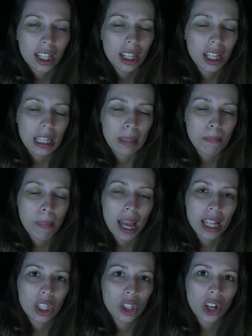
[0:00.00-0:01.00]
these
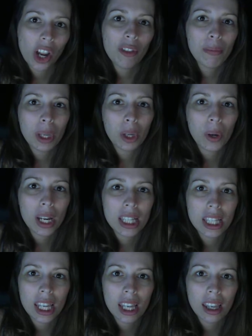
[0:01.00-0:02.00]
meds drive me
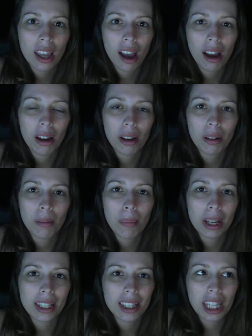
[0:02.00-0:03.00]
crazy.
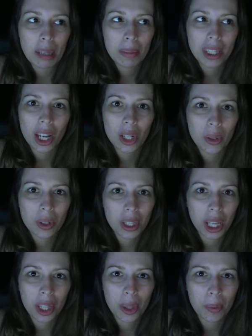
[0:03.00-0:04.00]
My sleep schedule is
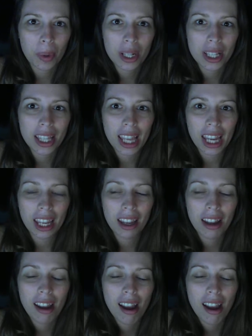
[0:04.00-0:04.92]
like the worst thing.